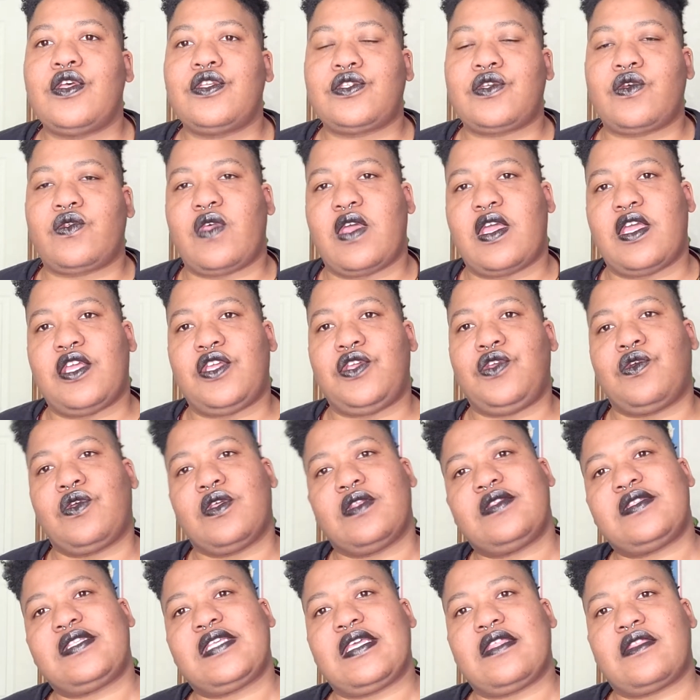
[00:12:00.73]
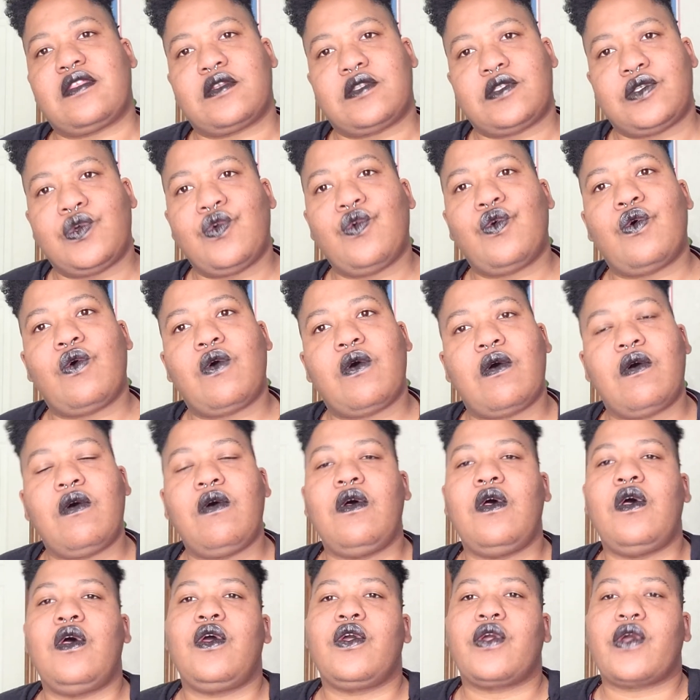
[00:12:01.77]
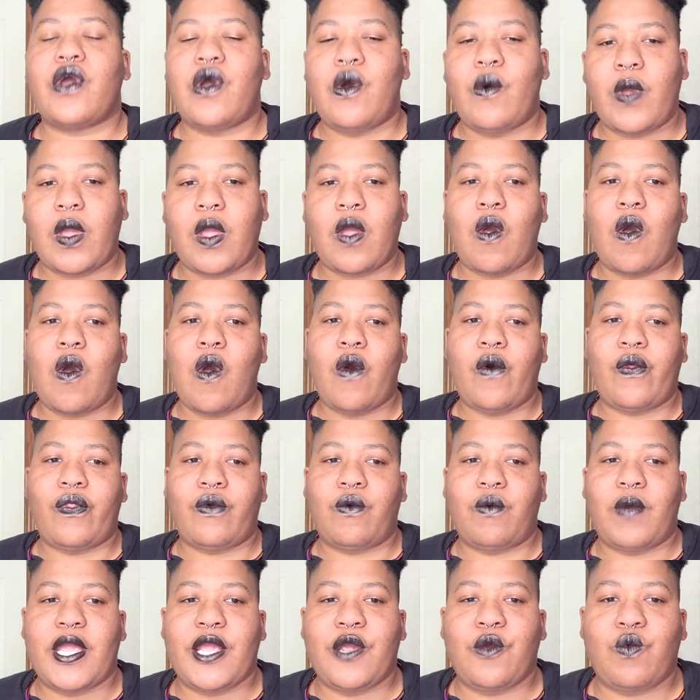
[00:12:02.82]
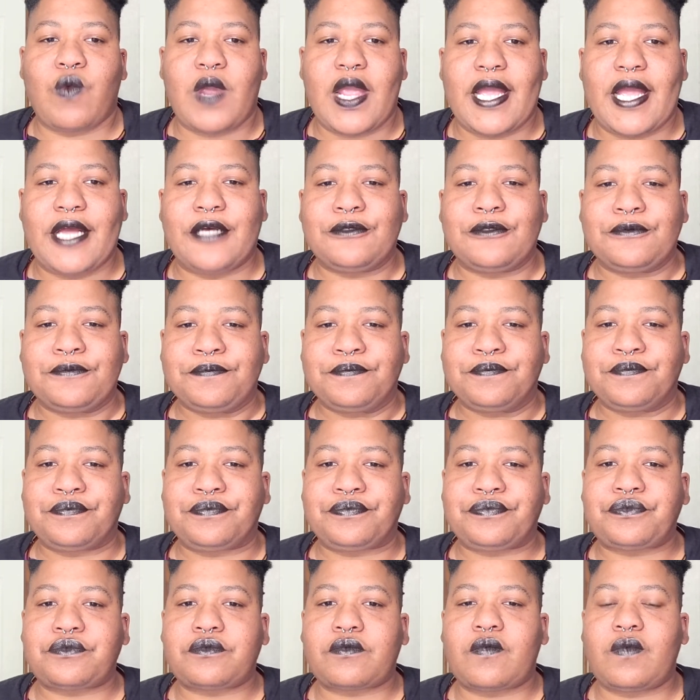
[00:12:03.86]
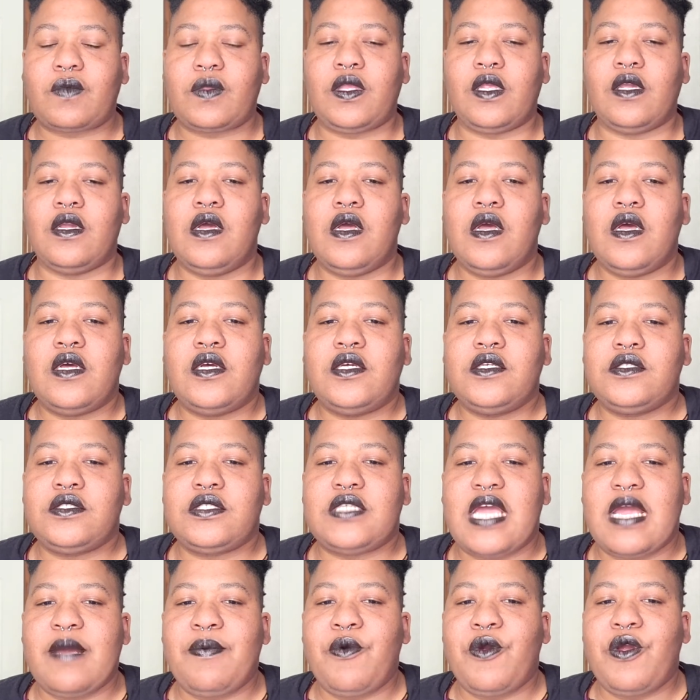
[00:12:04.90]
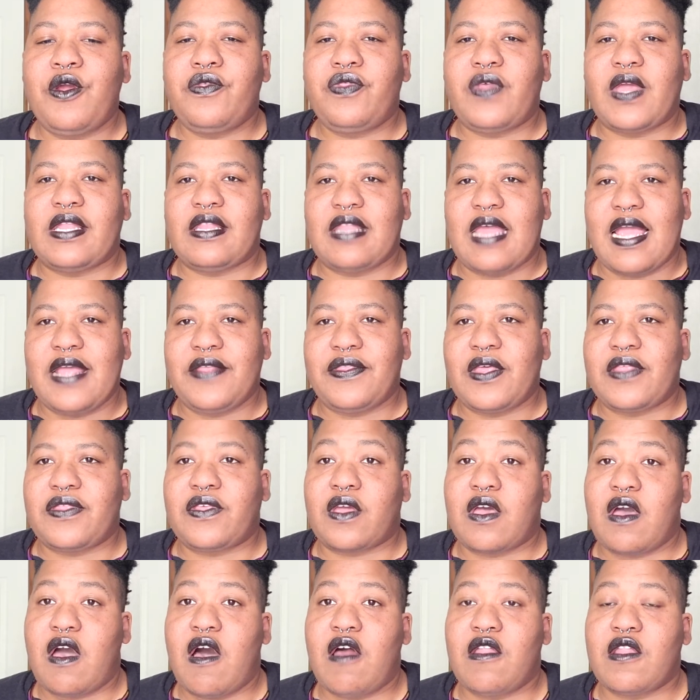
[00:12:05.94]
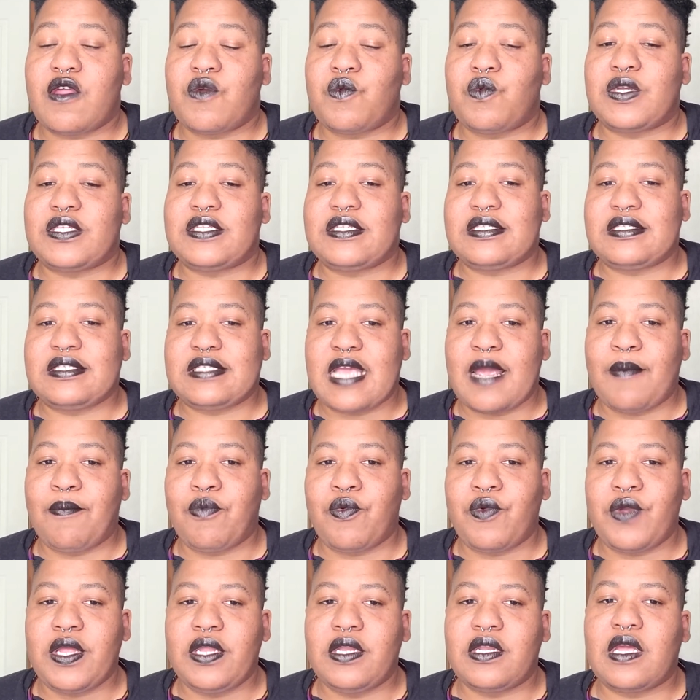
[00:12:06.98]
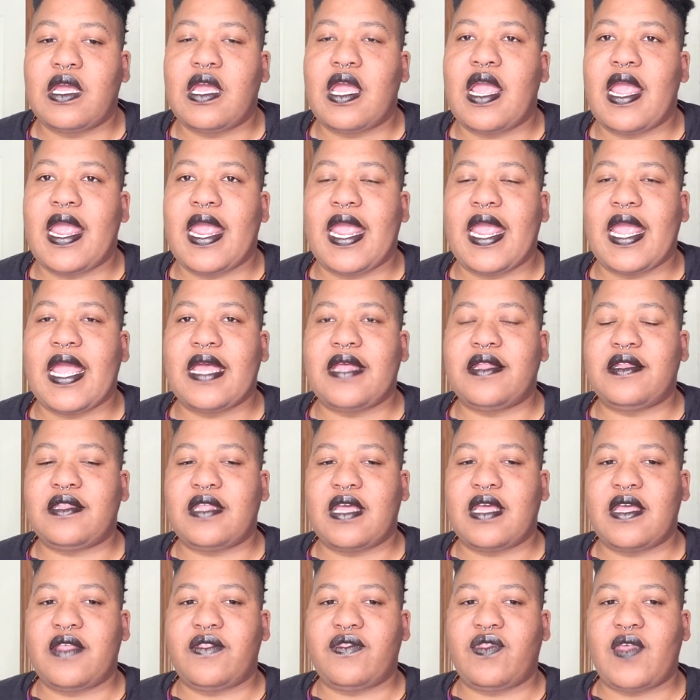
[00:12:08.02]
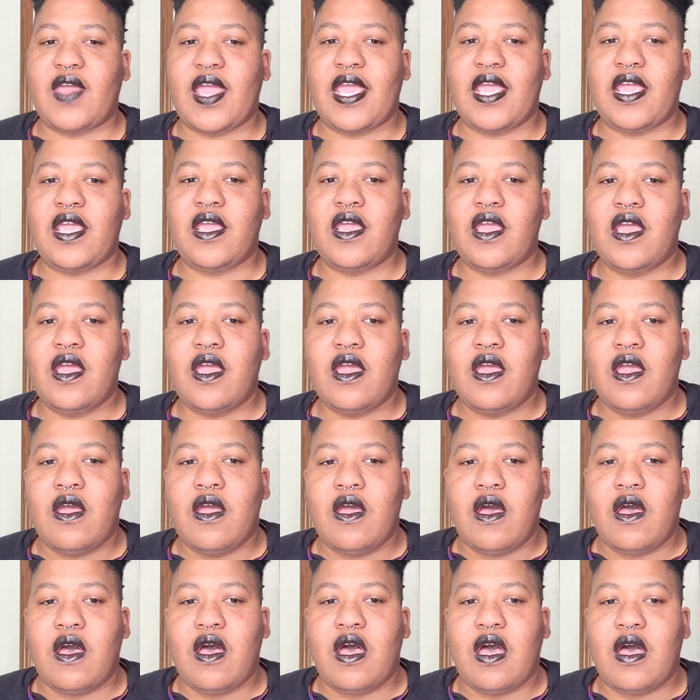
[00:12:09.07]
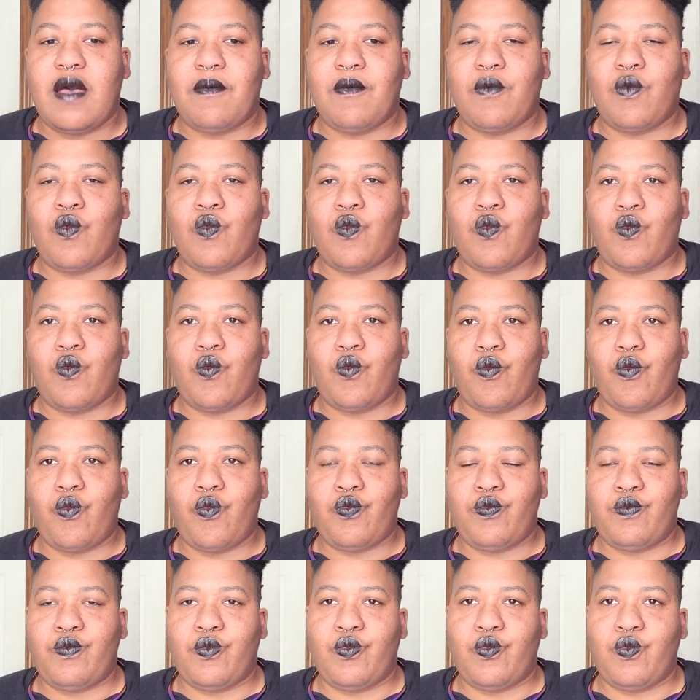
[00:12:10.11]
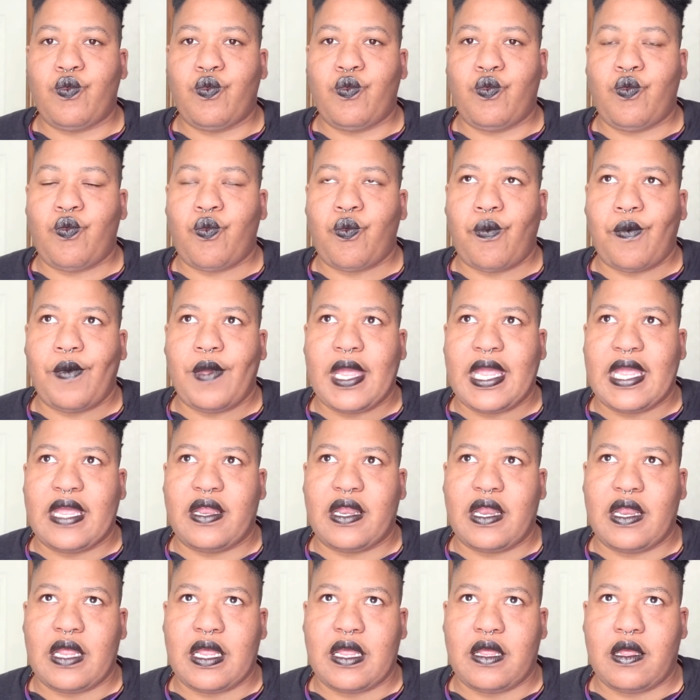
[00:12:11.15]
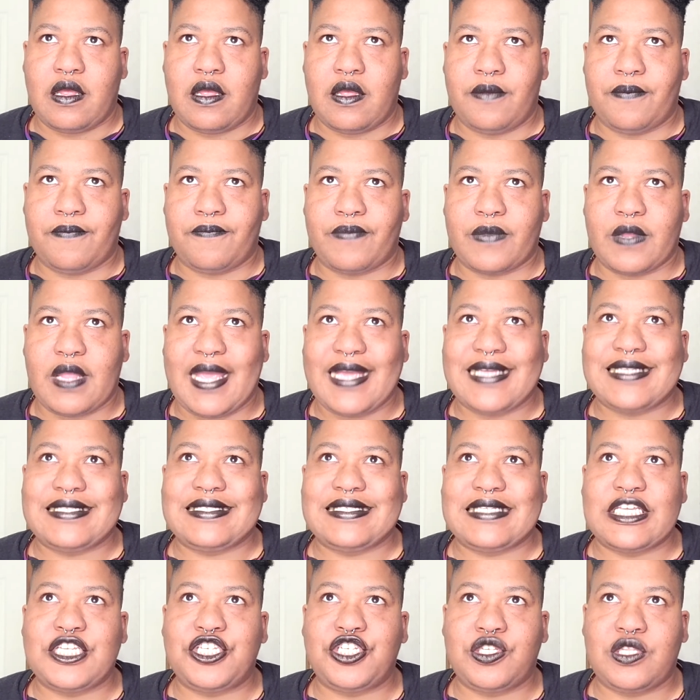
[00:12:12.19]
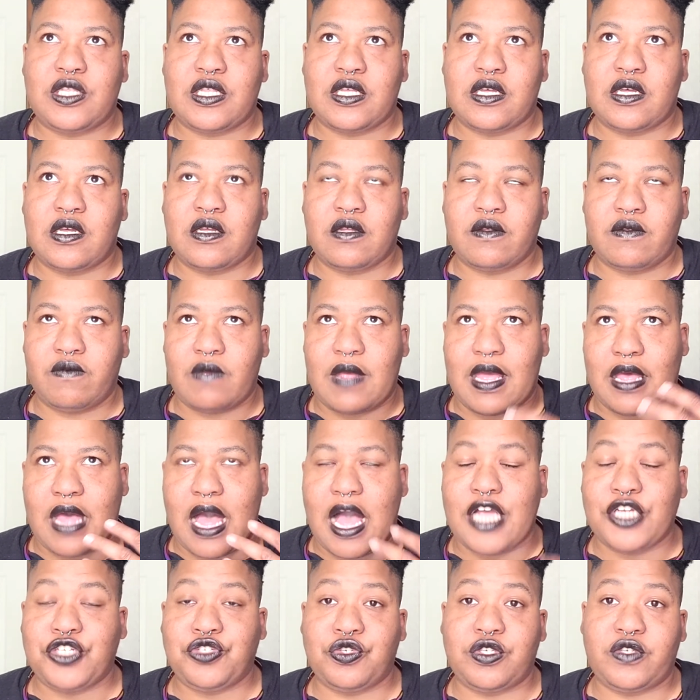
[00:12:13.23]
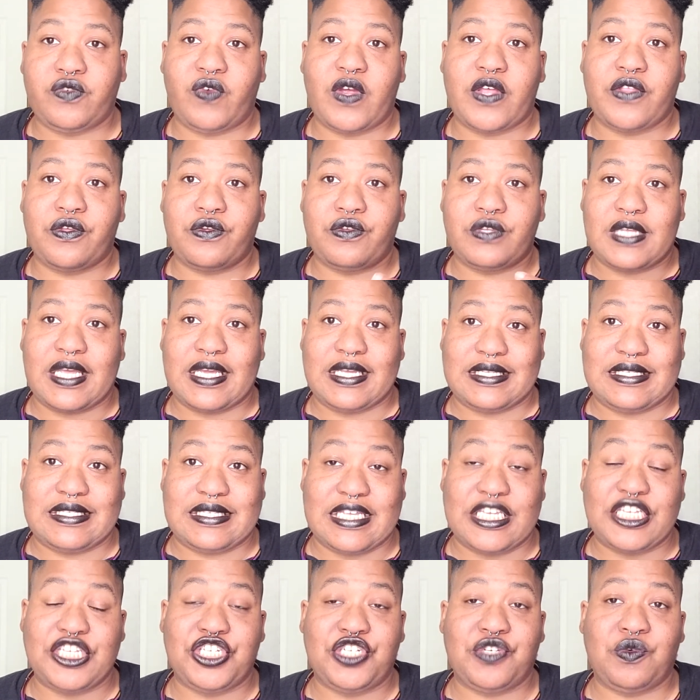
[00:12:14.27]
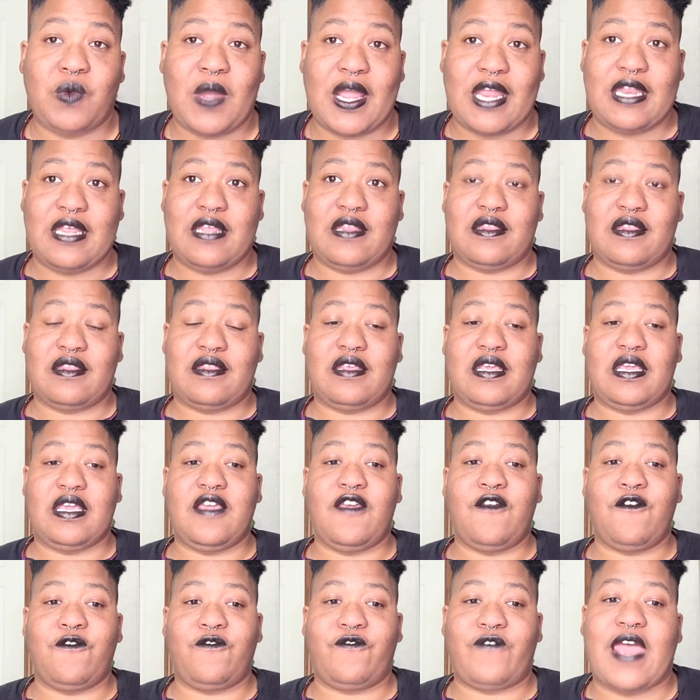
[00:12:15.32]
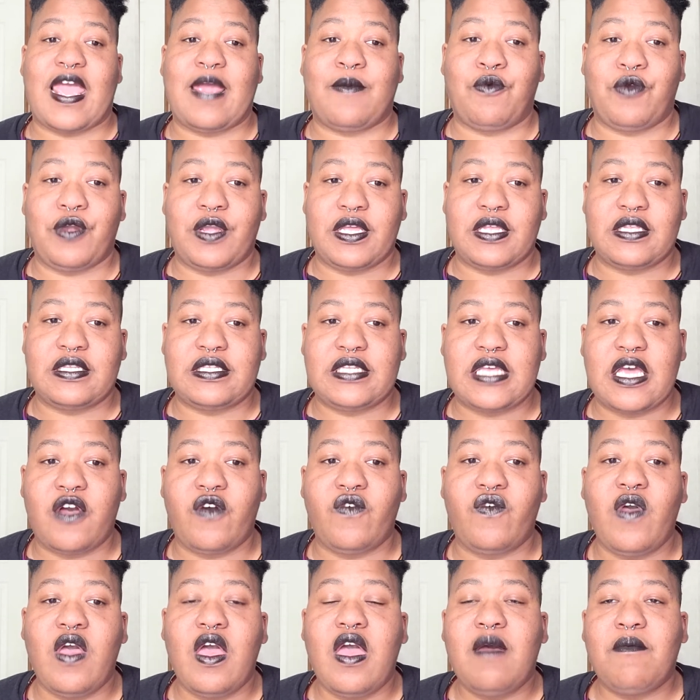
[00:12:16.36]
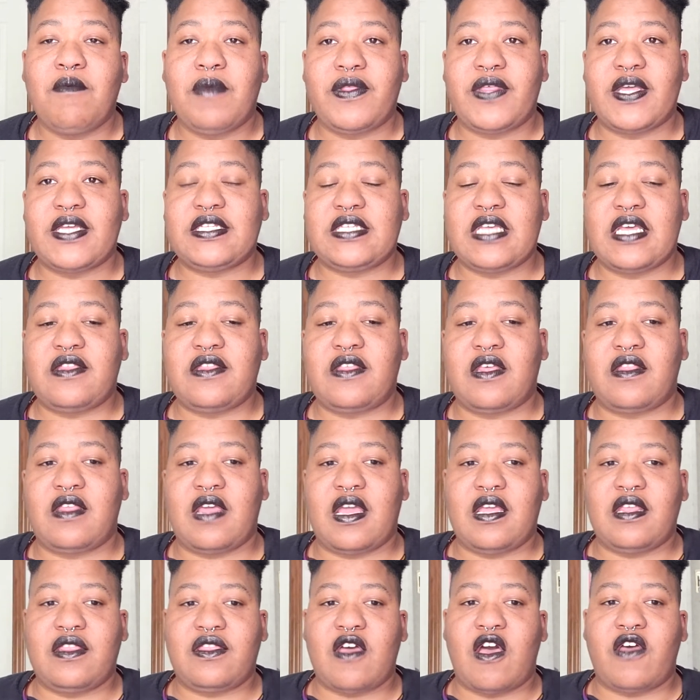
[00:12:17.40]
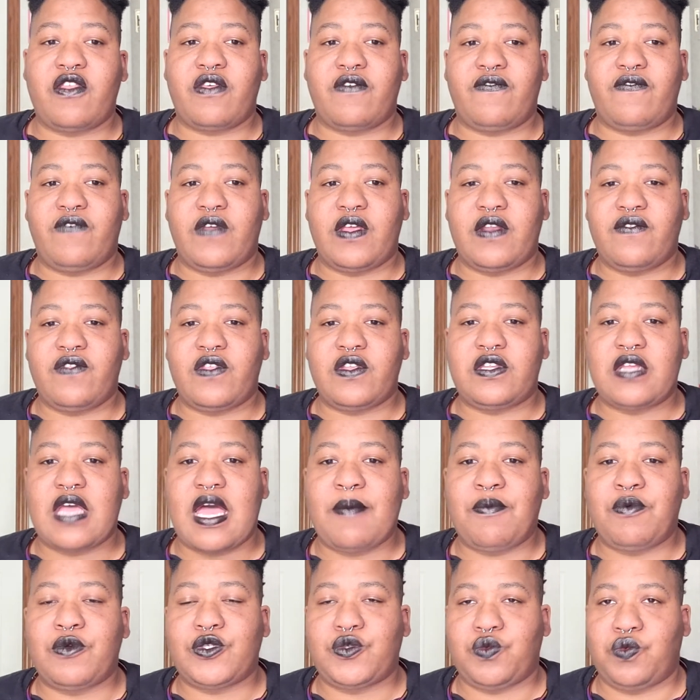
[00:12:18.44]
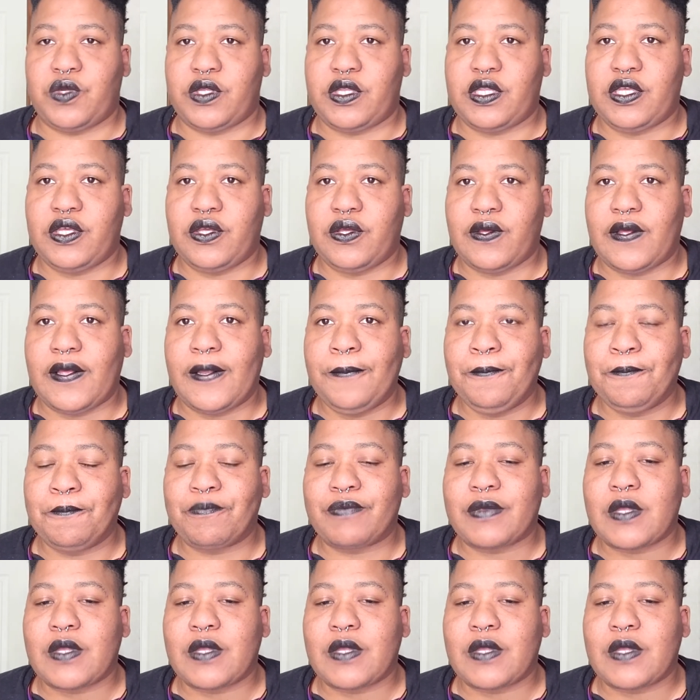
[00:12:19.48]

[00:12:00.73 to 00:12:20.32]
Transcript: so that you could see the tulle going all the way around. Deborah, they liked that the collar was separate and that they the ostrich feathers accentuated the fabric itself, but they said that they thought the fit of the top was really good.